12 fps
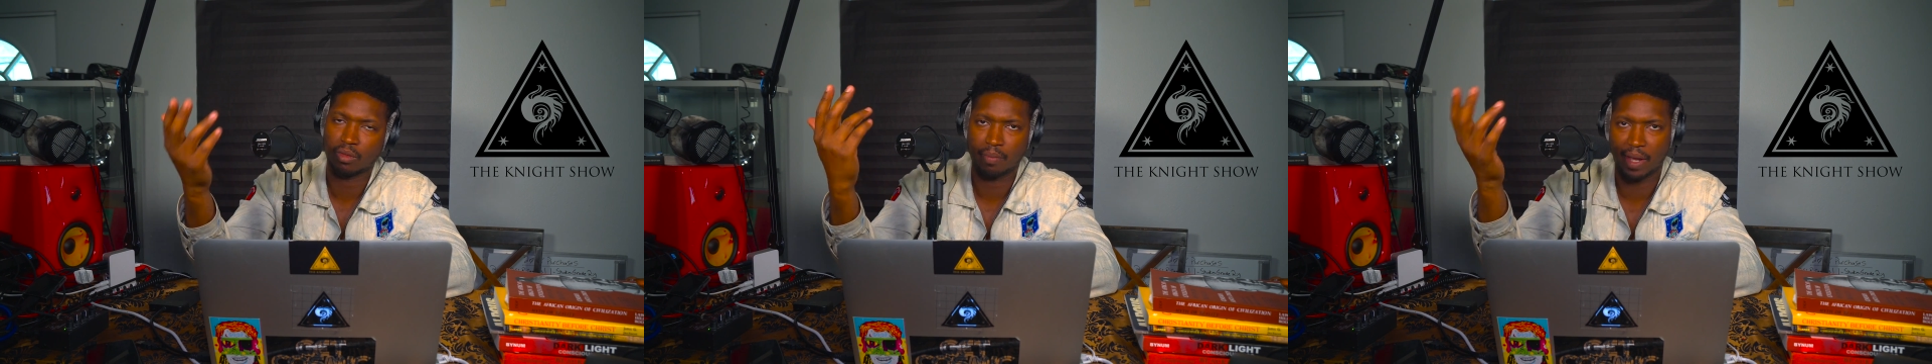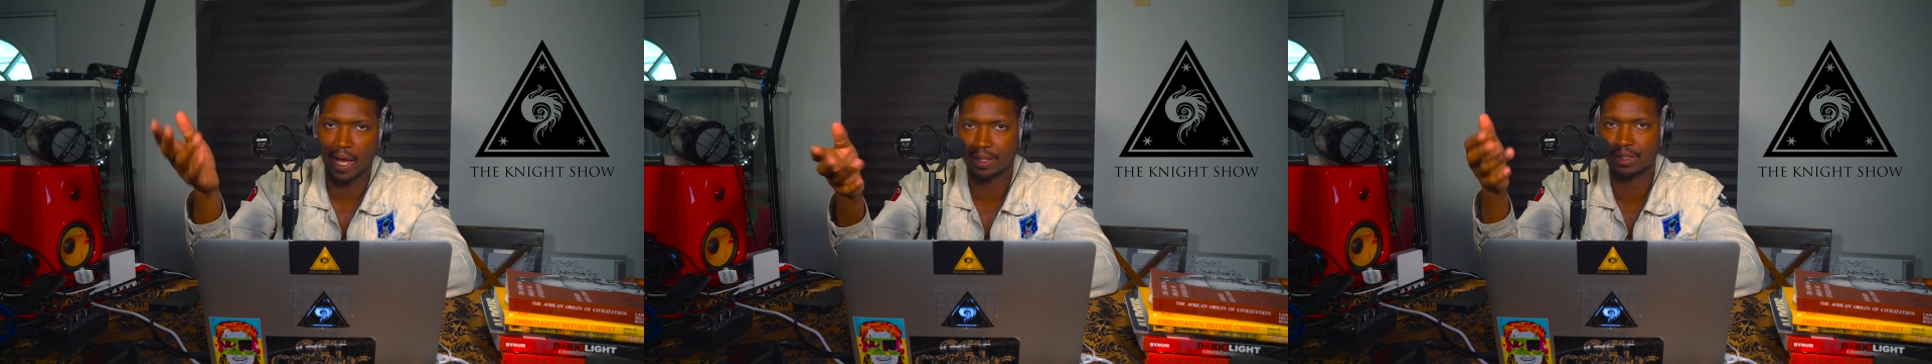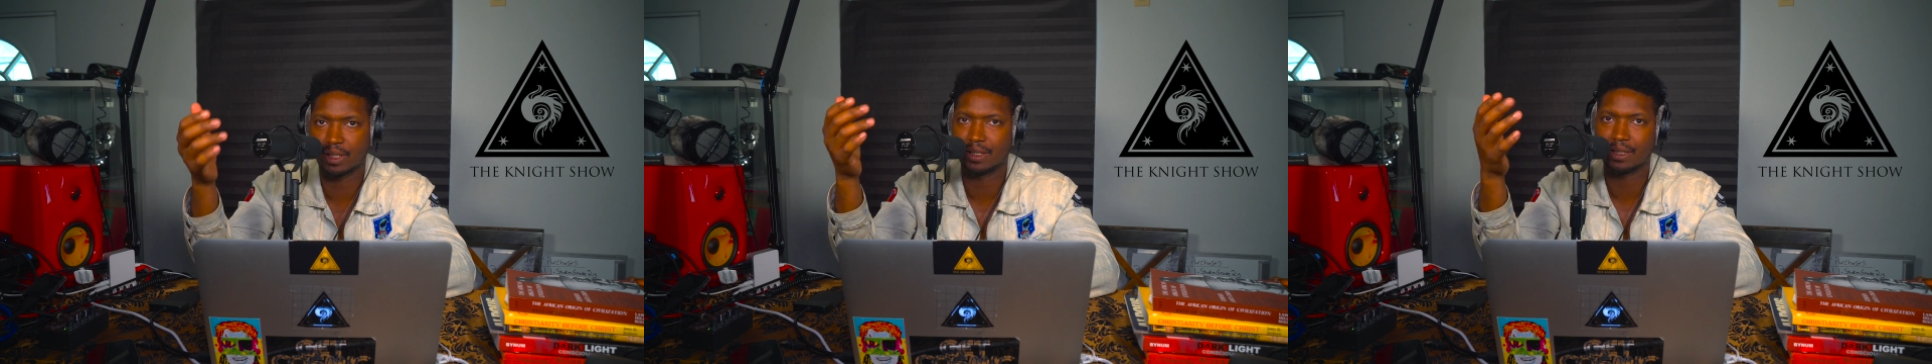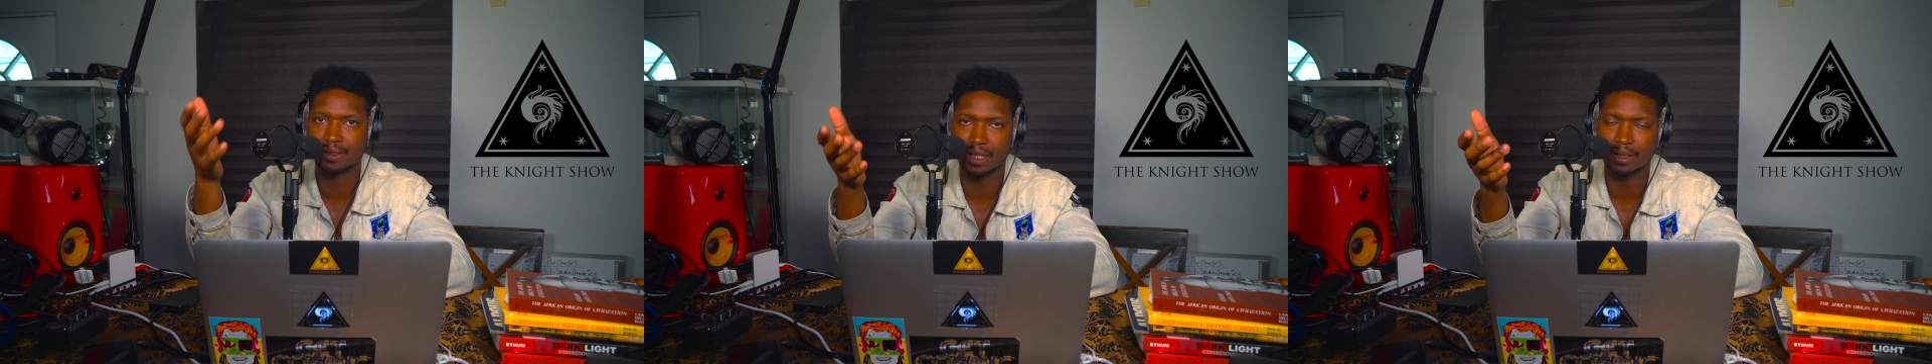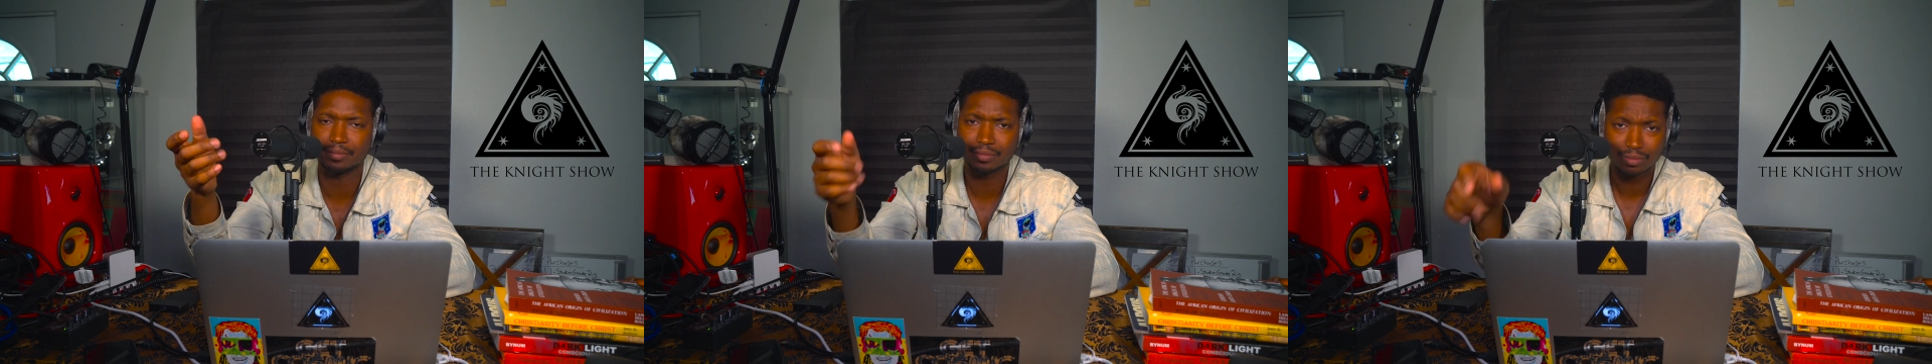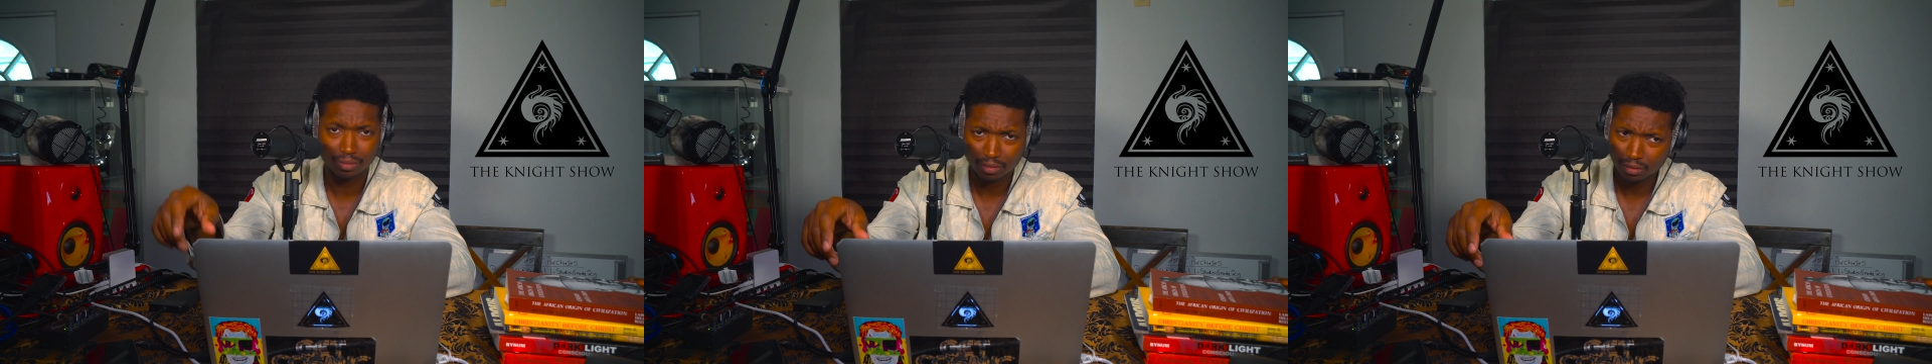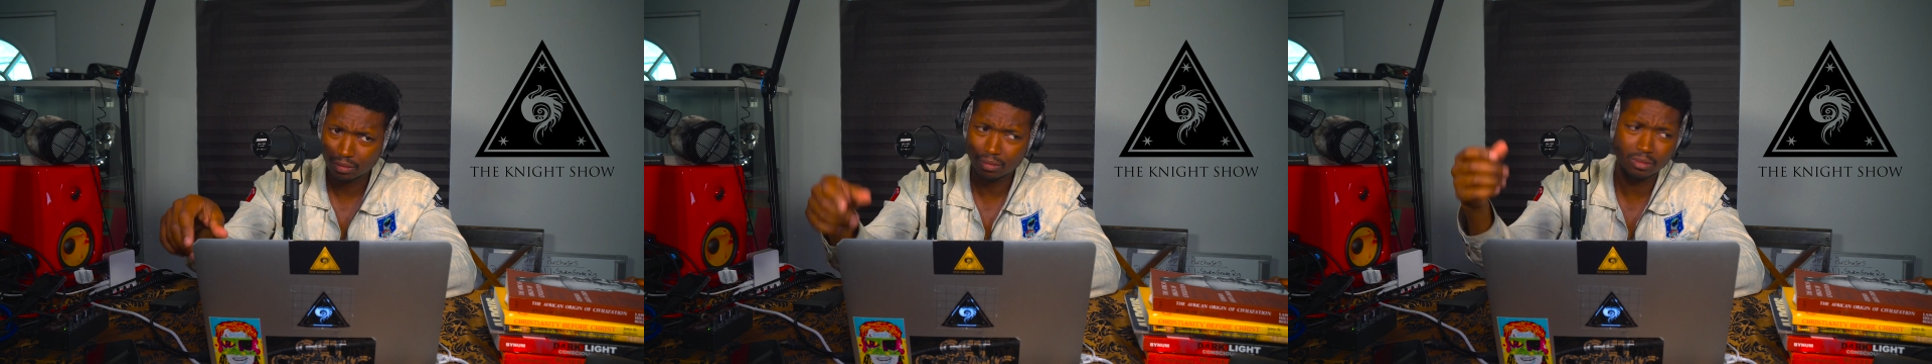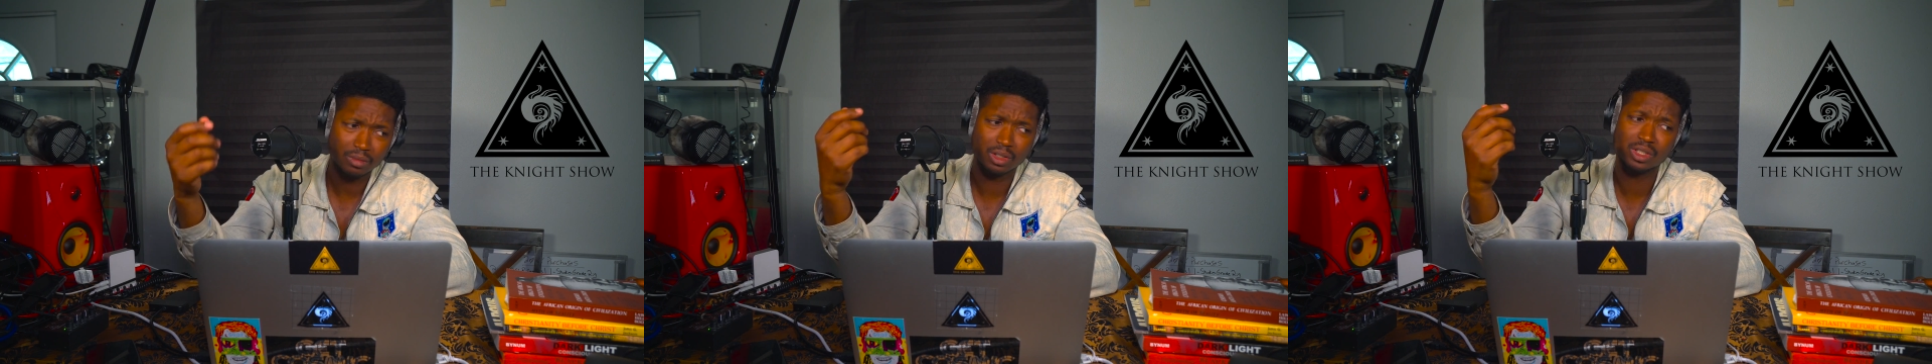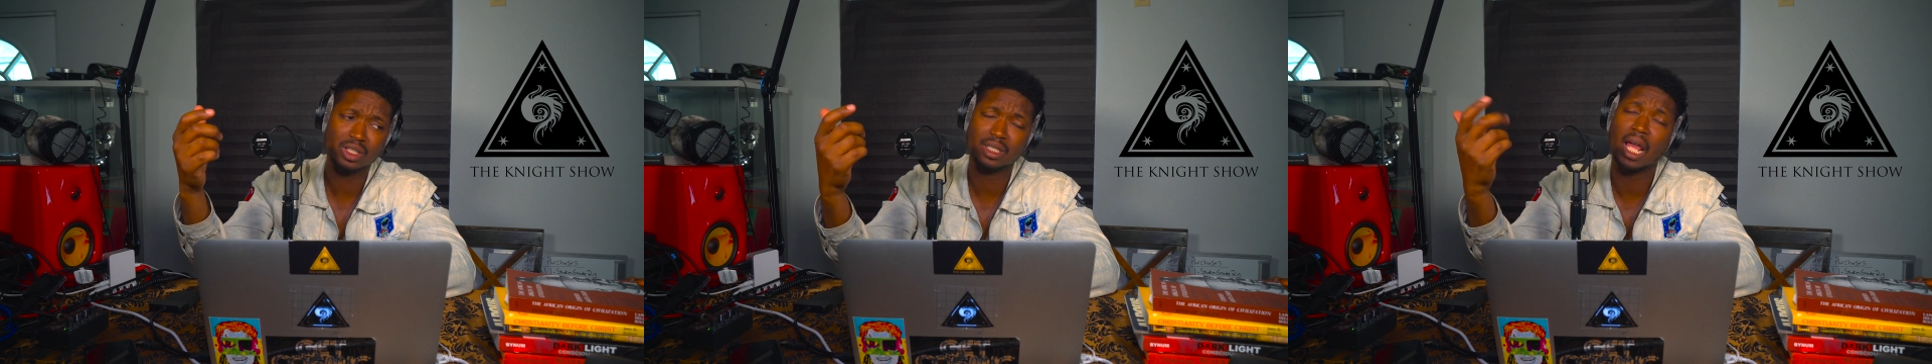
passion and intent, just